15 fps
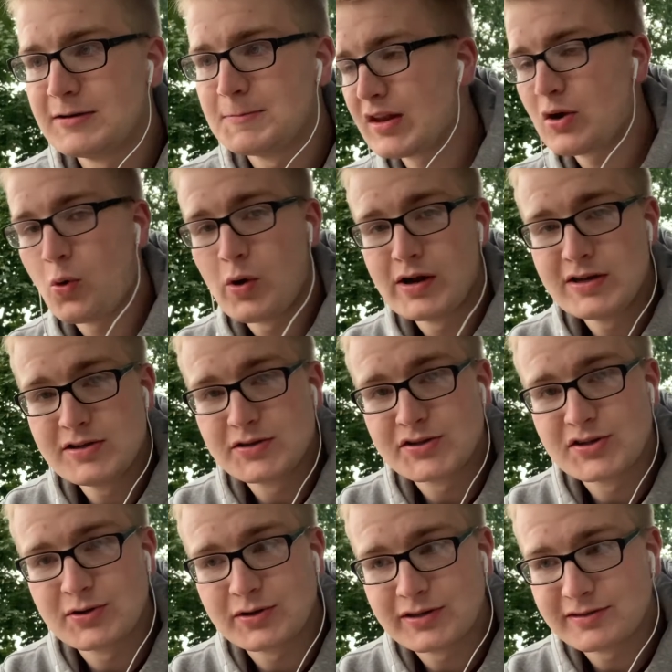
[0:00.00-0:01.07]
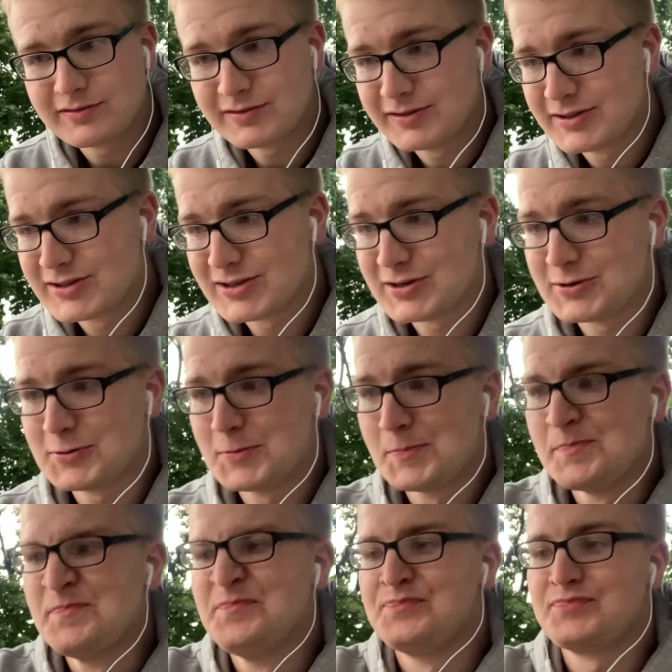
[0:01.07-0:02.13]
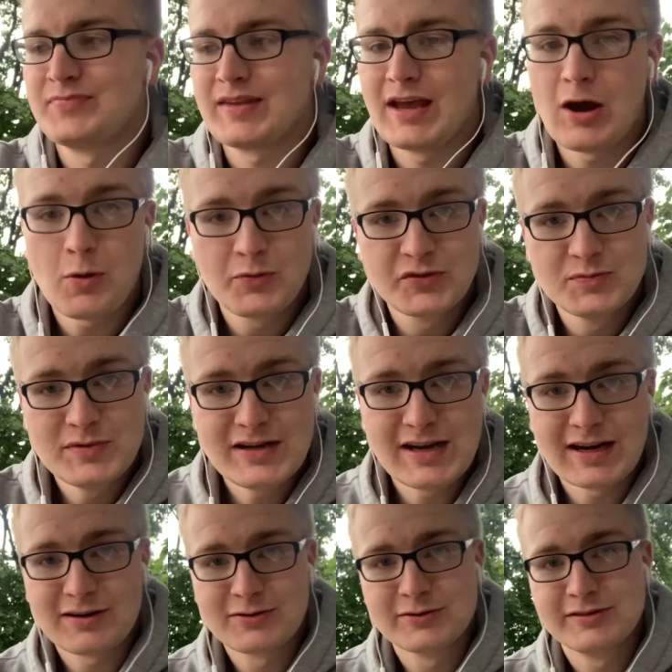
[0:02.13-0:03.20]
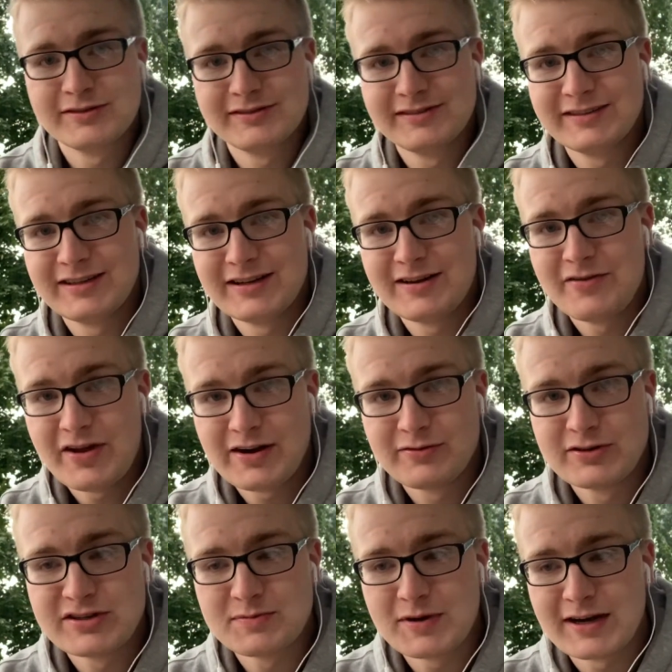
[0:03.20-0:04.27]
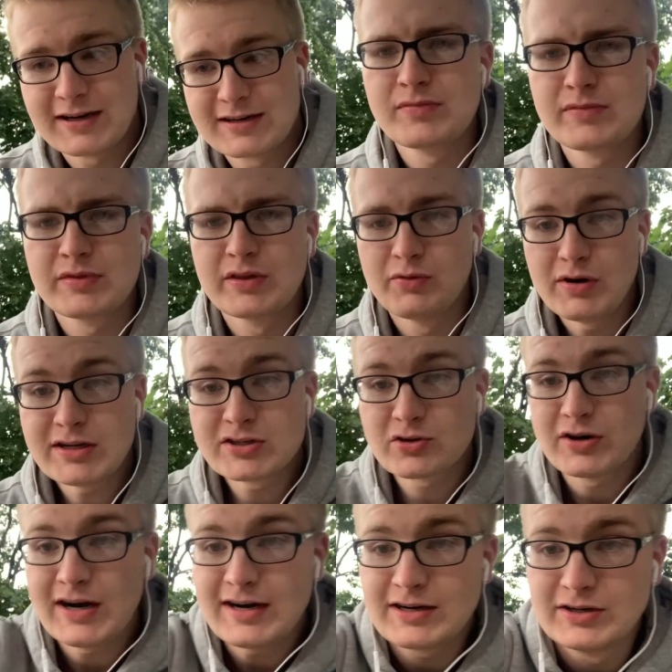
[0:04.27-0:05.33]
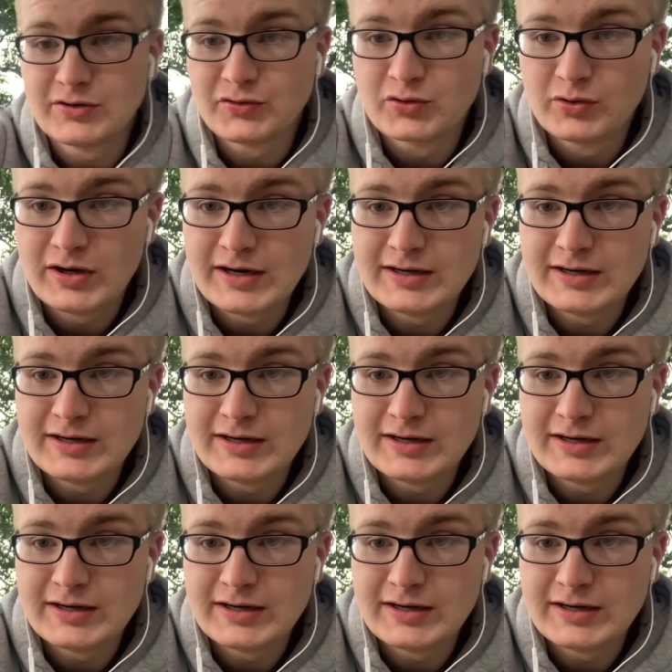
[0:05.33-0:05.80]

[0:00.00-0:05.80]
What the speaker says: quite used to it, so it helps me out in that respect. The Ritz cracker is great.